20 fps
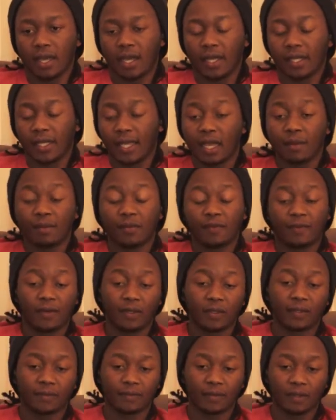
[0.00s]
Yeah,
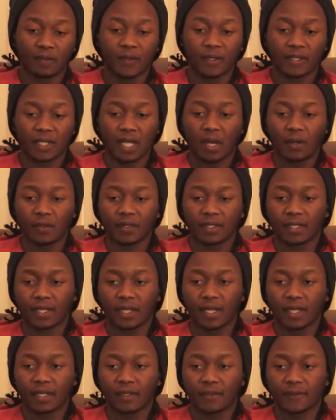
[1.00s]
first and foremost, I would
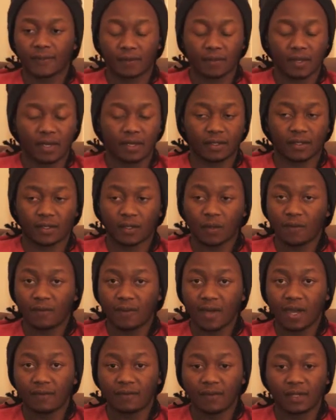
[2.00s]
say so
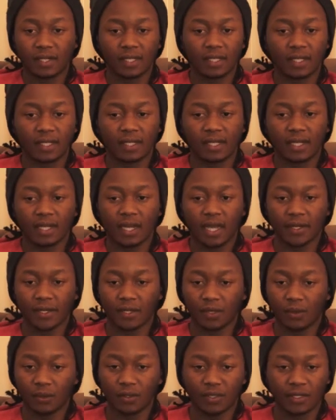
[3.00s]
far I've really had a
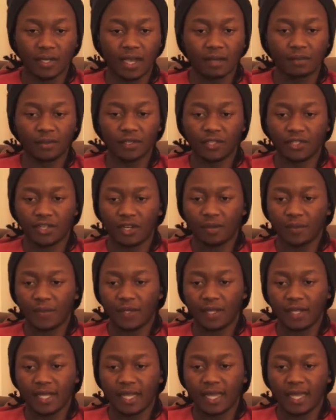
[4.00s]
good time in
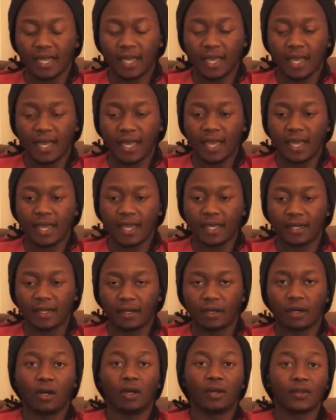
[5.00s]
Germany. And
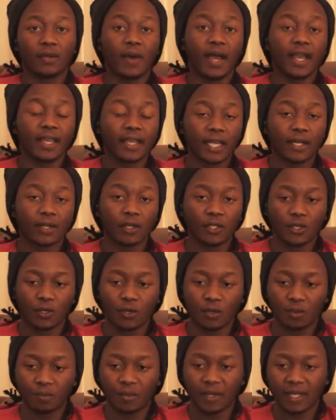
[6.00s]
although I cannot
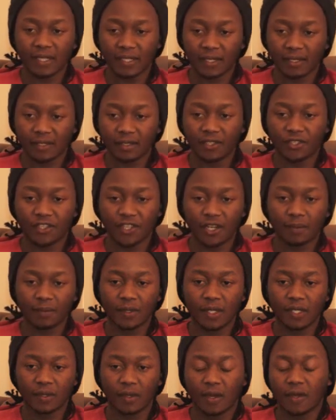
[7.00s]
compare studying in
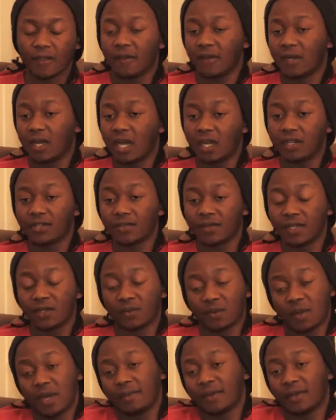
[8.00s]
Germany to other countries,
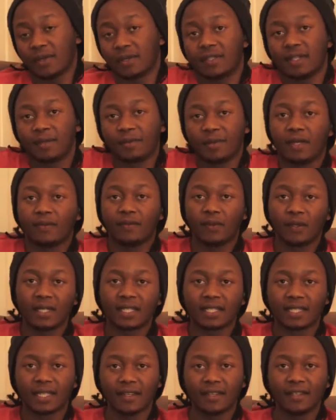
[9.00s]
why? Because I've only
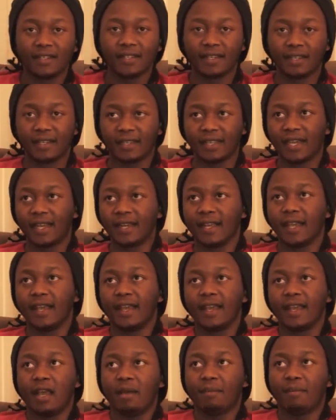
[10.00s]
studied here yet.
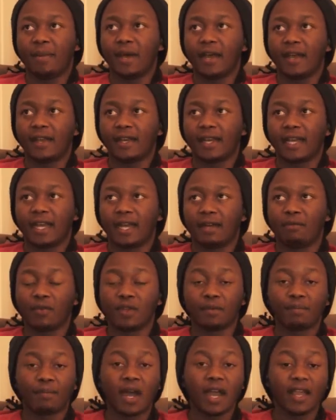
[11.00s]
But
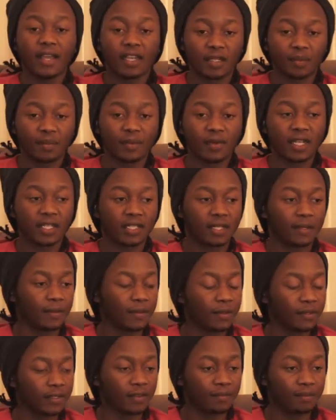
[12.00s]
with my experience and
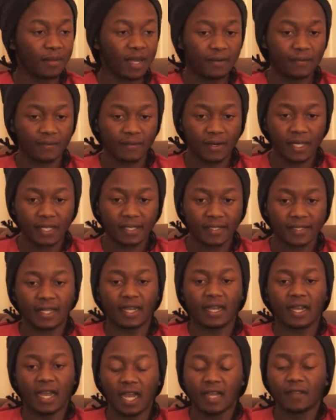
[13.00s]
those of my friends,
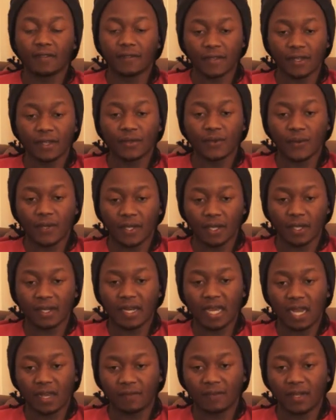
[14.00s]
I think you can
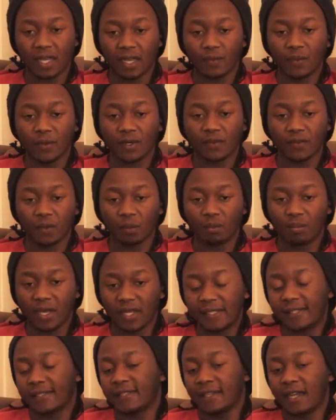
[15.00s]
have like one of the
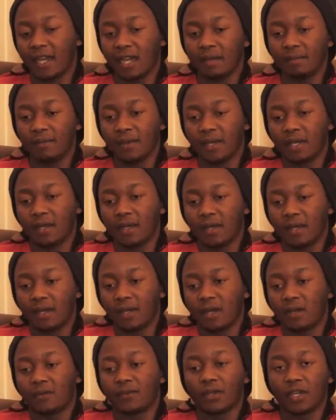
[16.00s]
best time
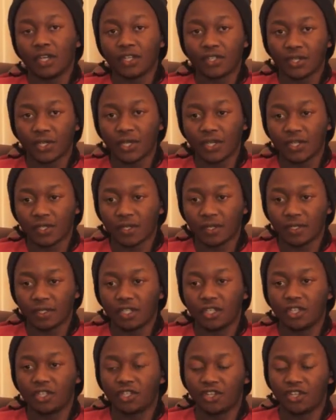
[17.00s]
of your education in